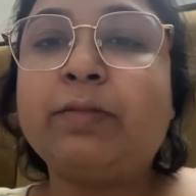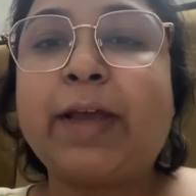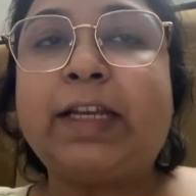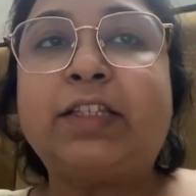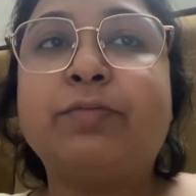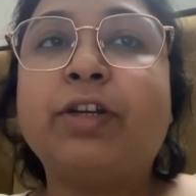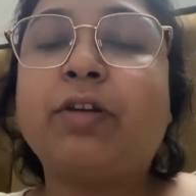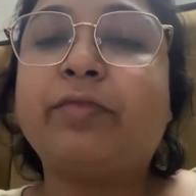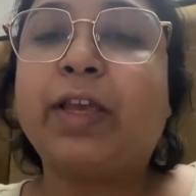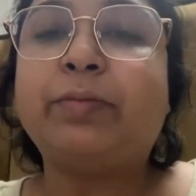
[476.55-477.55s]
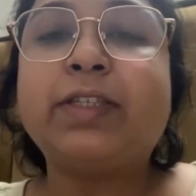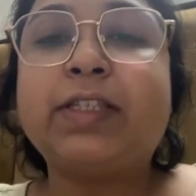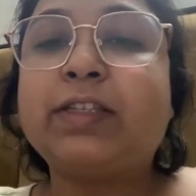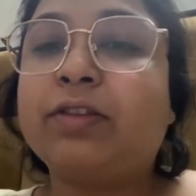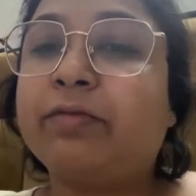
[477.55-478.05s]
management of
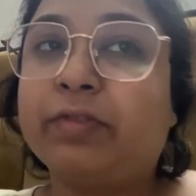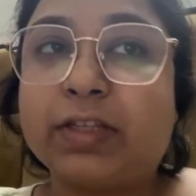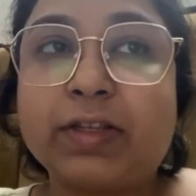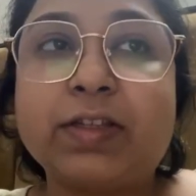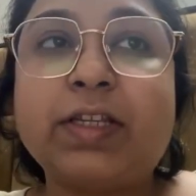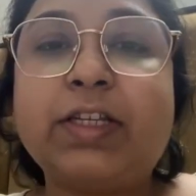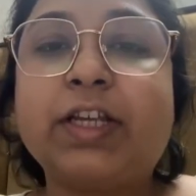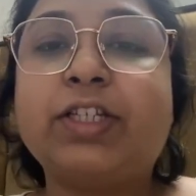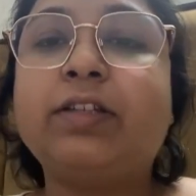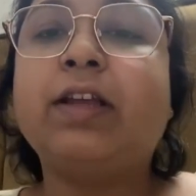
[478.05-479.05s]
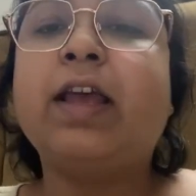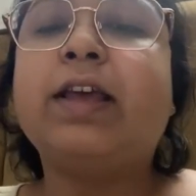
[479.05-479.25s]
ABCs of resuscitation,